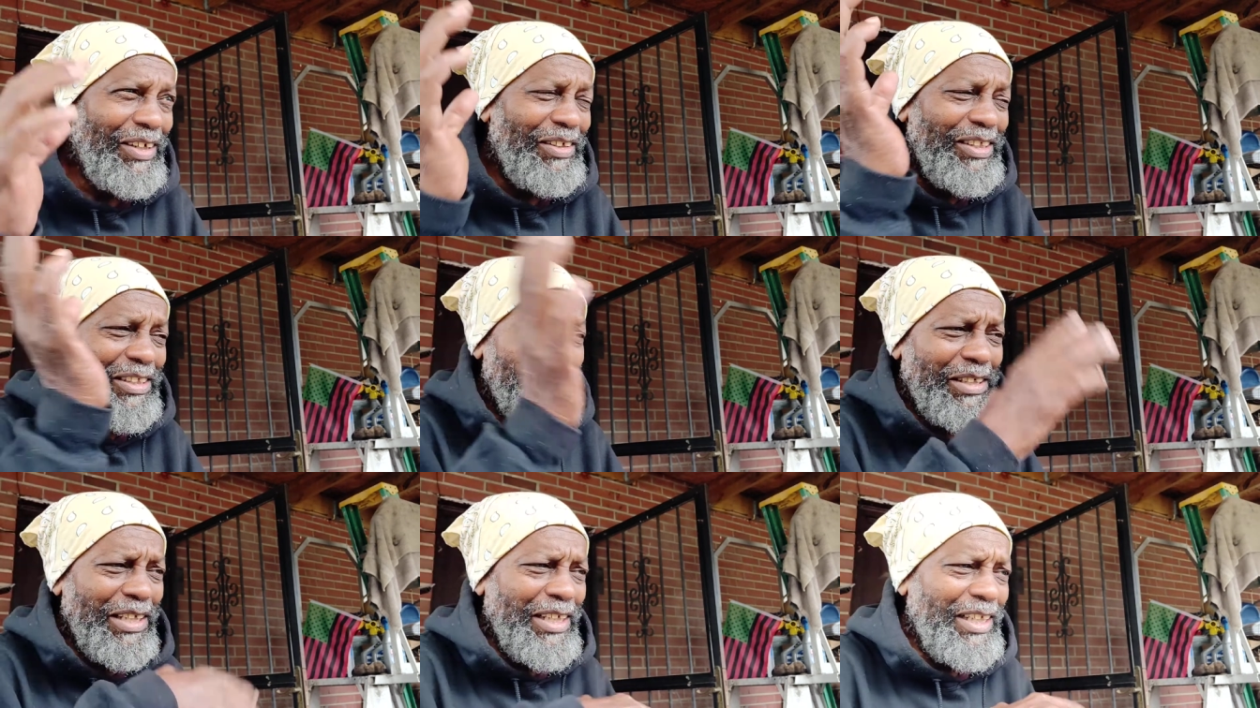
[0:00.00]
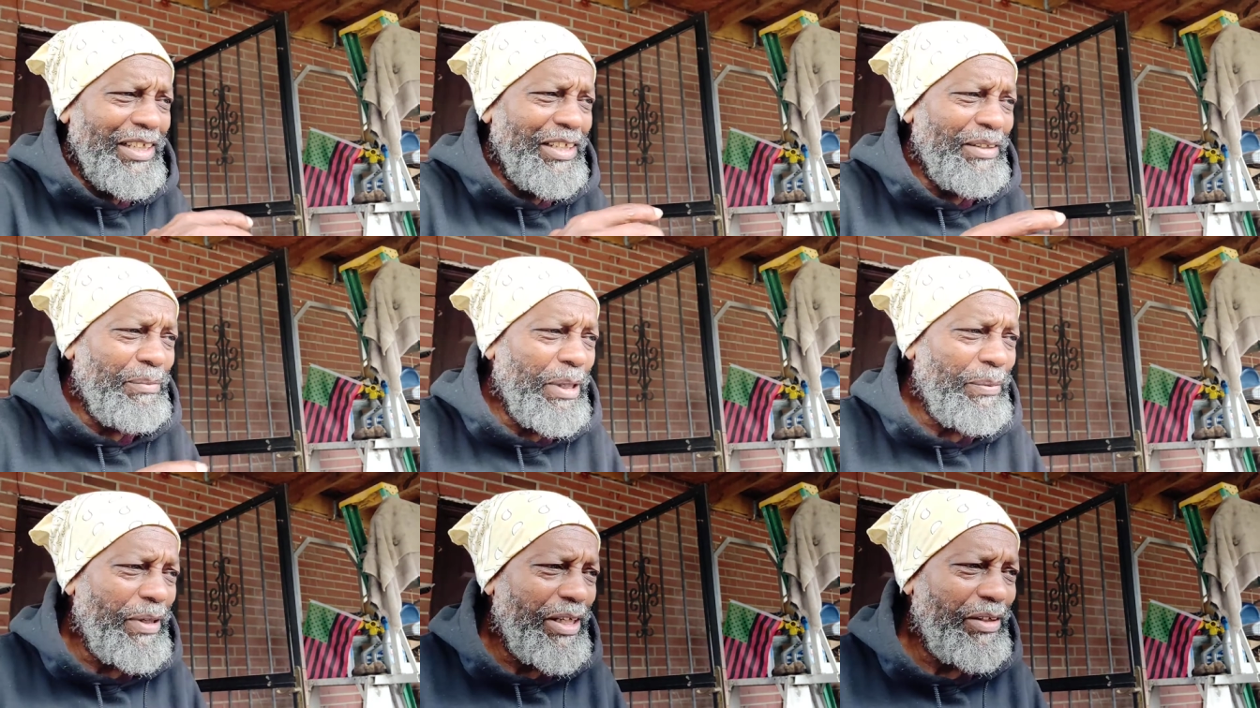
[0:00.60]
This,
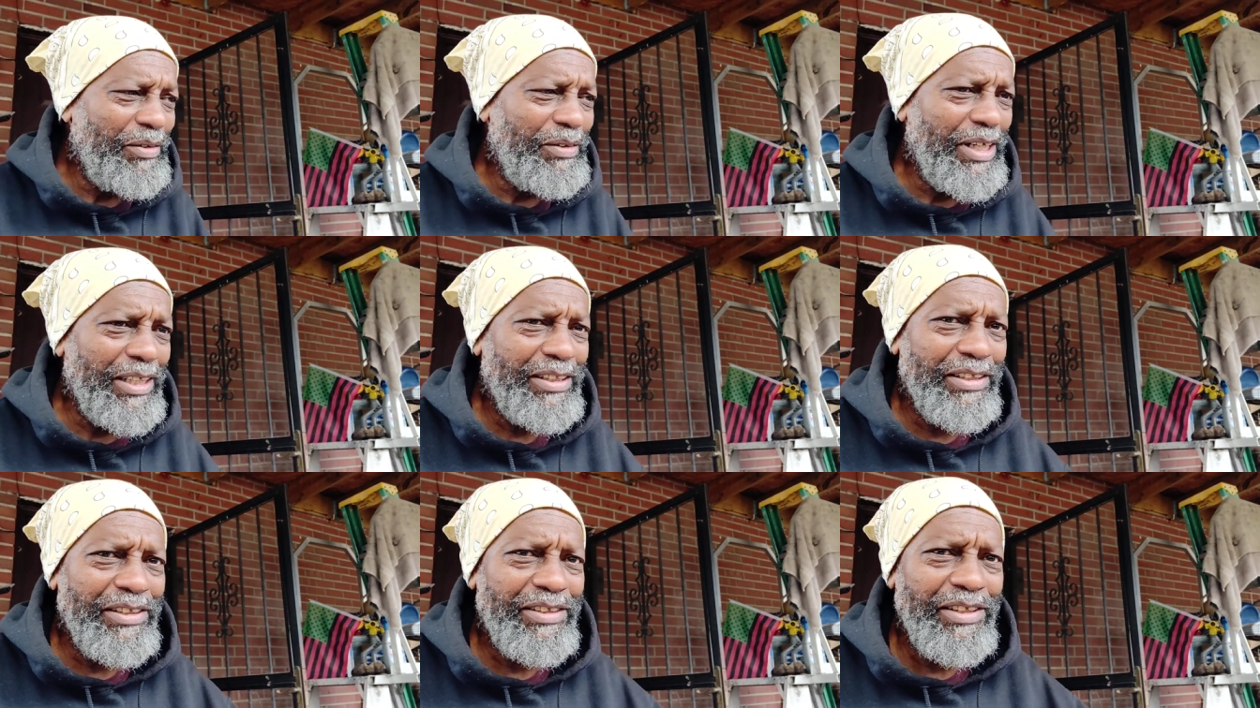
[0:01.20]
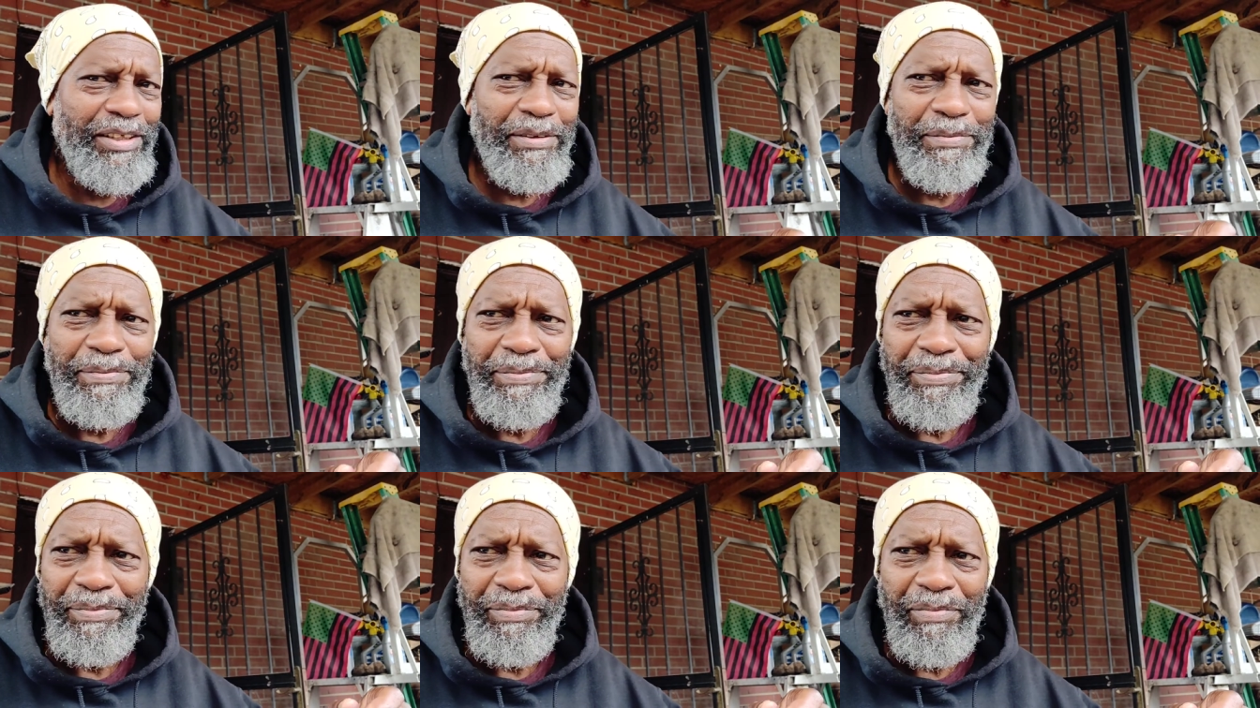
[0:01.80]
maybe I don't like this. i uh,
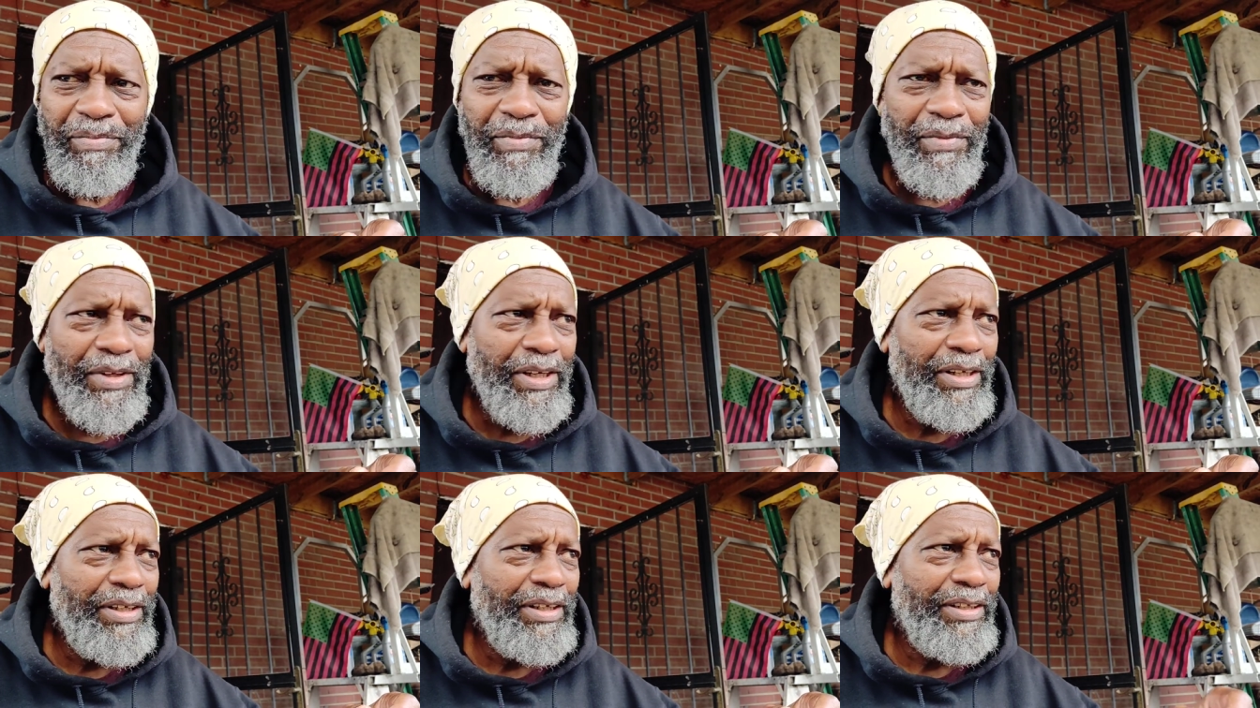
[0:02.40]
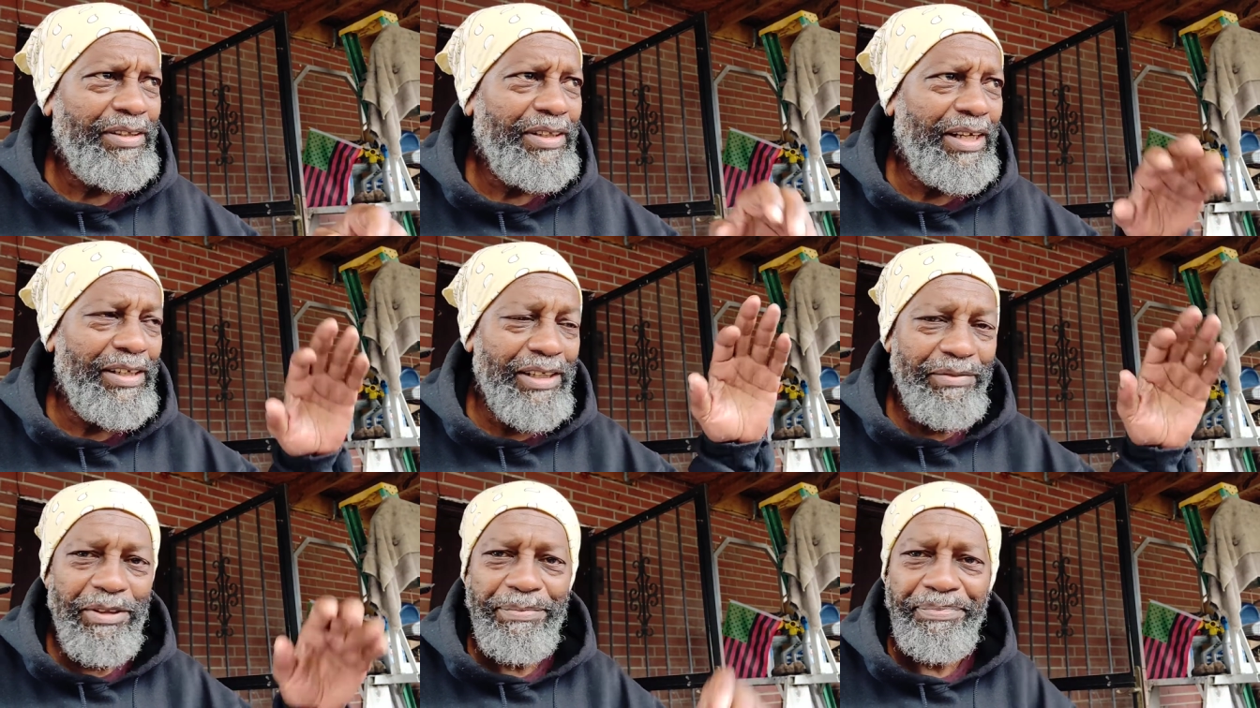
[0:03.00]
now
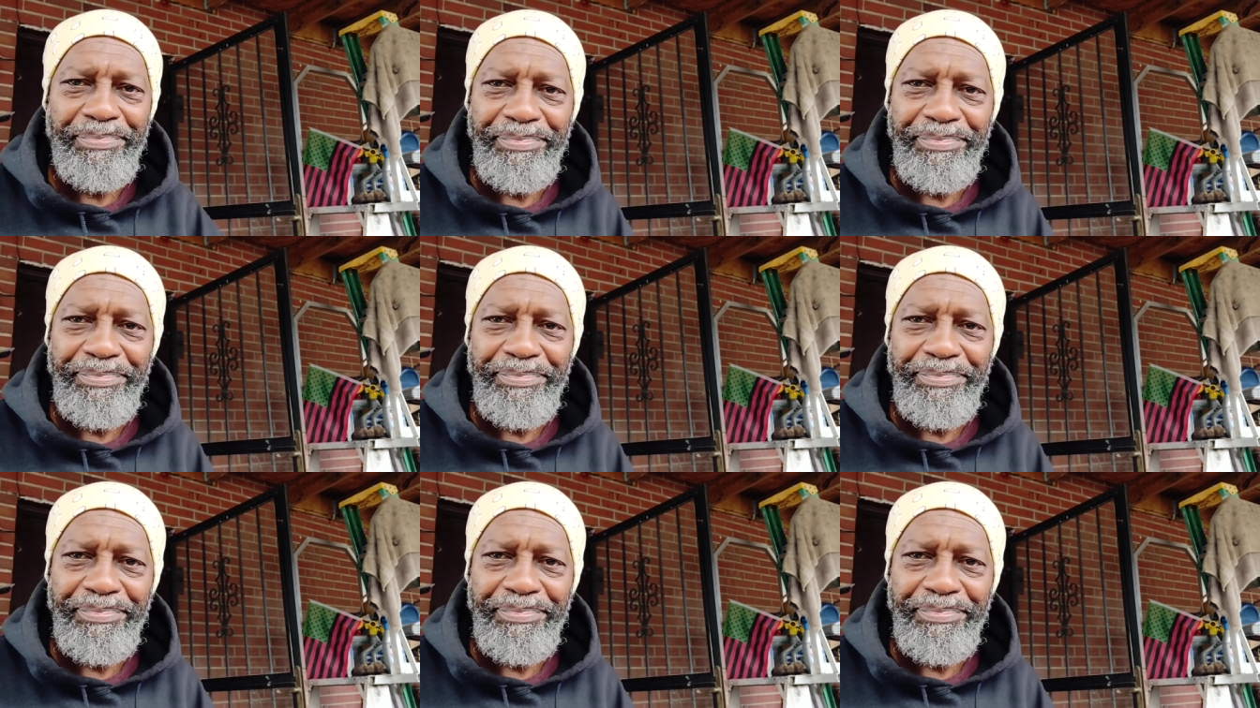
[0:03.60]
leave it.